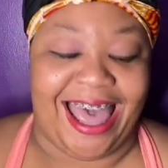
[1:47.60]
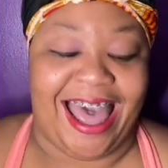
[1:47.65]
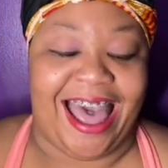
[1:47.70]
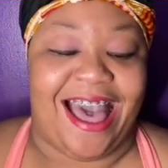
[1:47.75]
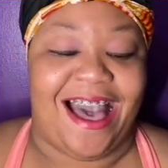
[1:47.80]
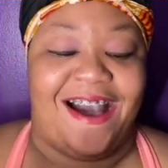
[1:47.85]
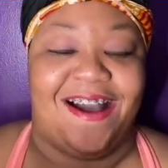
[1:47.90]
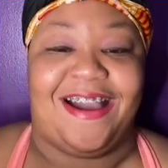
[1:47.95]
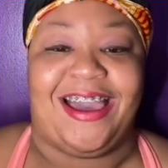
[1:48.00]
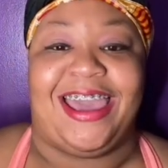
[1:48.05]

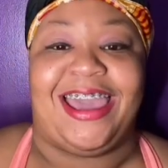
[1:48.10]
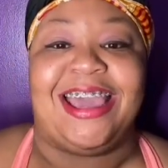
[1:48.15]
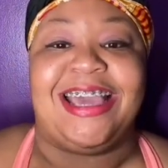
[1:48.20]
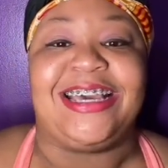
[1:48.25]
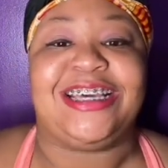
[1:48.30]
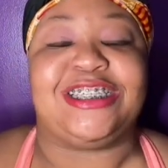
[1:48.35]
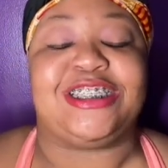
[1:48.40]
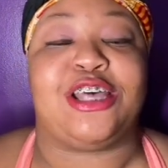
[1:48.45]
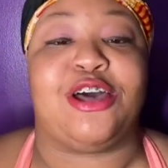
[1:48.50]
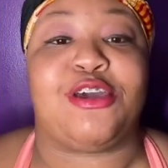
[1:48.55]
Okay,
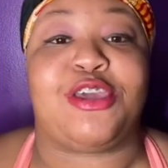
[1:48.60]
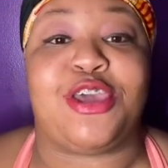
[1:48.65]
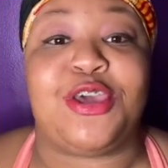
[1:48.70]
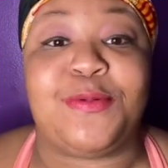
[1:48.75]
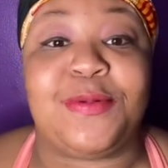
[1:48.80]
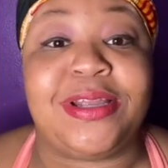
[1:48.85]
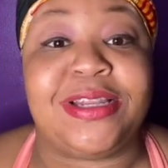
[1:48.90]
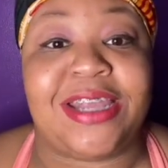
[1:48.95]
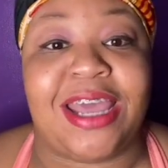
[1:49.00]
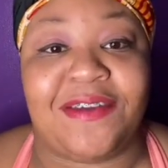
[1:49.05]
so you
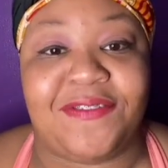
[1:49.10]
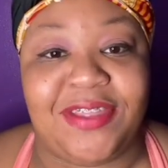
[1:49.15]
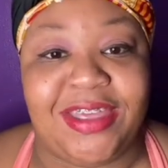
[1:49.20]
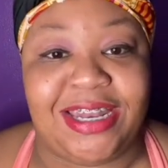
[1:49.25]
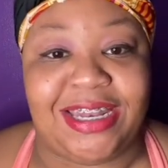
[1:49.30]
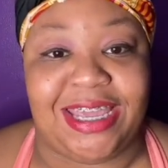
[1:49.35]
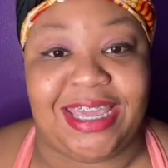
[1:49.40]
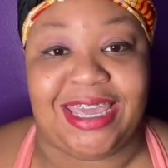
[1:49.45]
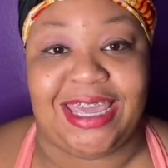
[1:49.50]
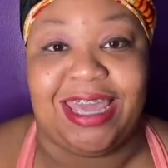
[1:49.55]
would definitely
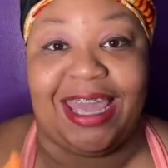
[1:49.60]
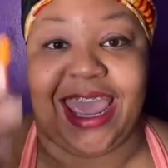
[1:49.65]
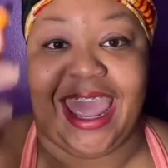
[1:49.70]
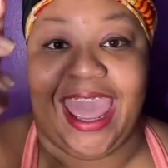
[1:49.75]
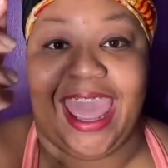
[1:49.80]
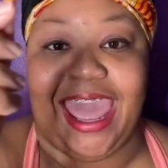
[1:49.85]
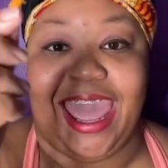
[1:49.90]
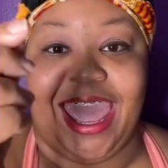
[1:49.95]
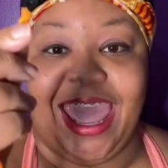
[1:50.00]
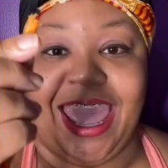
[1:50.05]
need
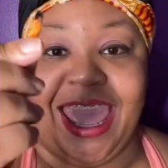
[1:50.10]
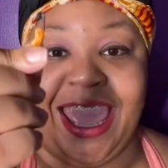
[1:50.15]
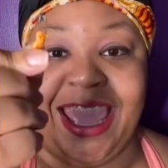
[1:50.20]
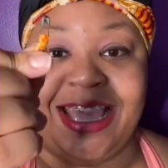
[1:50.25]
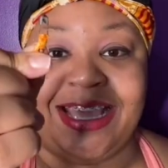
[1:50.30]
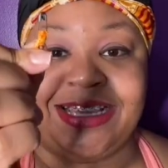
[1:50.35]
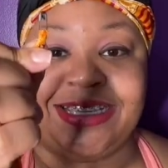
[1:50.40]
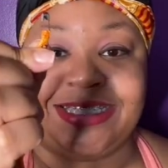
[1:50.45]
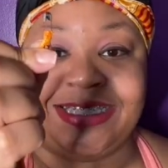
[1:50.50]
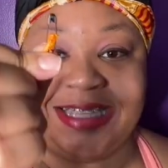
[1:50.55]
a
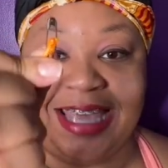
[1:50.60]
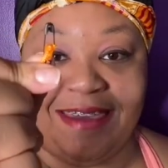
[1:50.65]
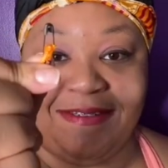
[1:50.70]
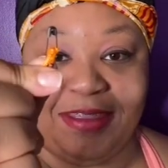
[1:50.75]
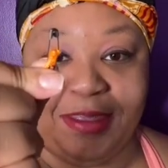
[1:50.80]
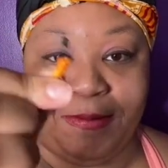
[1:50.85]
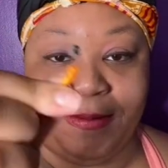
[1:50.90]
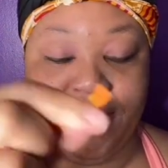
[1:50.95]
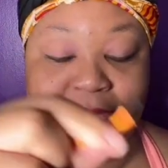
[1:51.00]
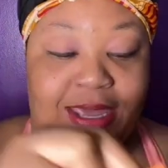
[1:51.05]

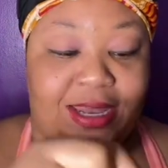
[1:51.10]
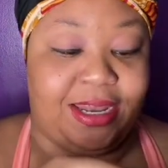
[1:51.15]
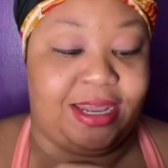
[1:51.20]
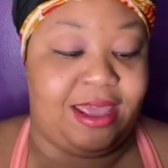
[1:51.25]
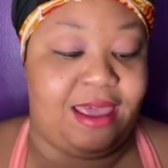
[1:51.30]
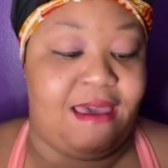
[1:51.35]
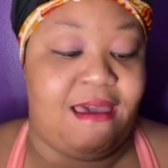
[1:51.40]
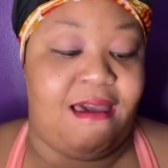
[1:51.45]
safety pin.